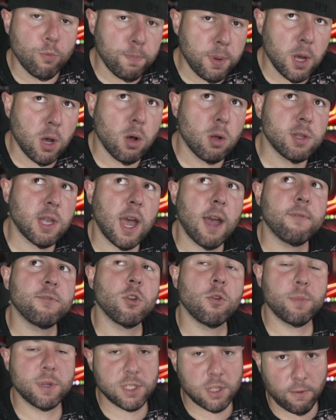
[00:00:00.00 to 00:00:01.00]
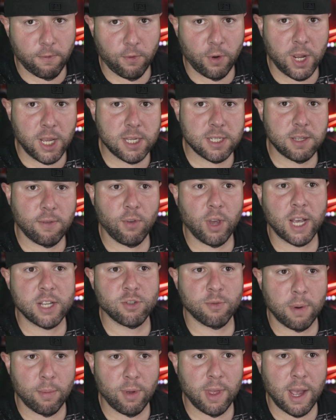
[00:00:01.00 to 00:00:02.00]
build after Mr. Freeze, if you guys
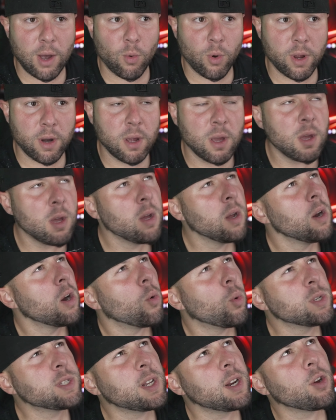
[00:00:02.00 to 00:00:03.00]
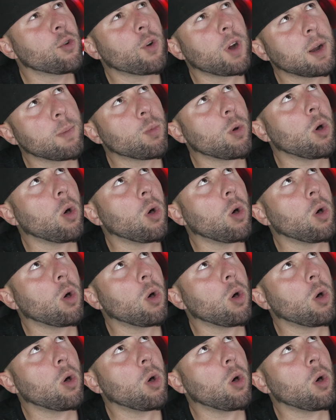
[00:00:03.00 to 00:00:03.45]
remember that one. It was an Incredible